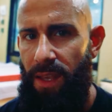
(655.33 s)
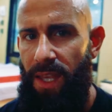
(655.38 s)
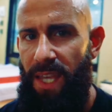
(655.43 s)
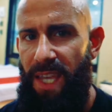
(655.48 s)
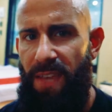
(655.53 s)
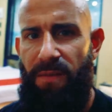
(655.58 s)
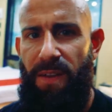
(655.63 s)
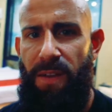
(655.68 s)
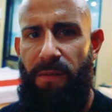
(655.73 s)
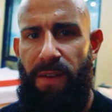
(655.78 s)

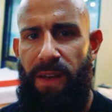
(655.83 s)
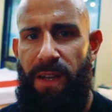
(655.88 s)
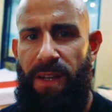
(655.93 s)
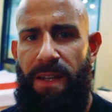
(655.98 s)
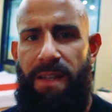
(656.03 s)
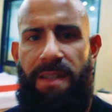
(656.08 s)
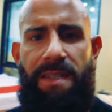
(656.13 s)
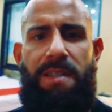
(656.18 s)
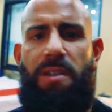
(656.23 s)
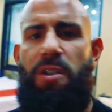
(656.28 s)
Even if it
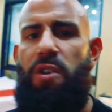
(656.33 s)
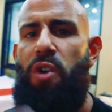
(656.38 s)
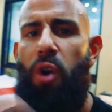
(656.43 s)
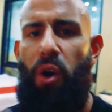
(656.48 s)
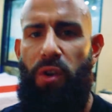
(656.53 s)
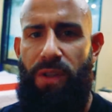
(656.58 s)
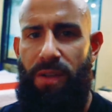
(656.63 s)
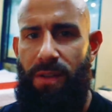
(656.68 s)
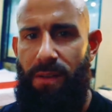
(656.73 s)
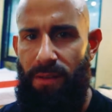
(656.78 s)
is
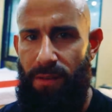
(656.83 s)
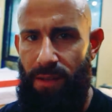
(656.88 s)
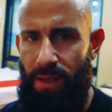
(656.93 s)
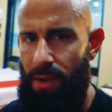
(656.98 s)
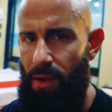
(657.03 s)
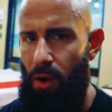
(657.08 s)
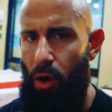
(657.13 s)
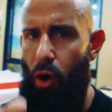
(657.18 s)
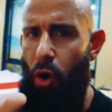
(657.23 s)
not the